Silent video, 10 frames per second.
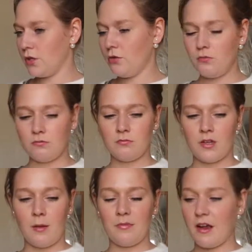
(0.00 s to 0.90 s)
Oh,
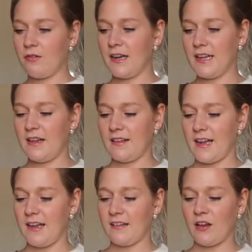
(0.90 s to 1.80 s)
comes out really
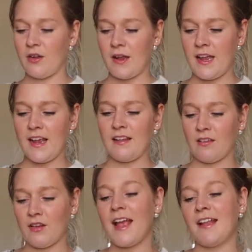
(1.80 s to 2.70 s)
easily. So it is,
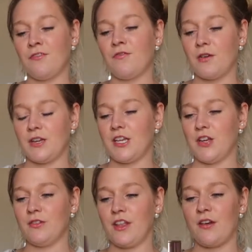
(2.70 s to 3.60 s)
it's very
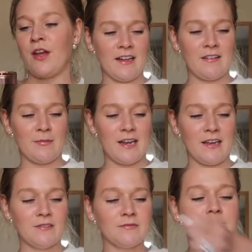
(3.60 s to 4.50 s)
cute though. Let's smell it.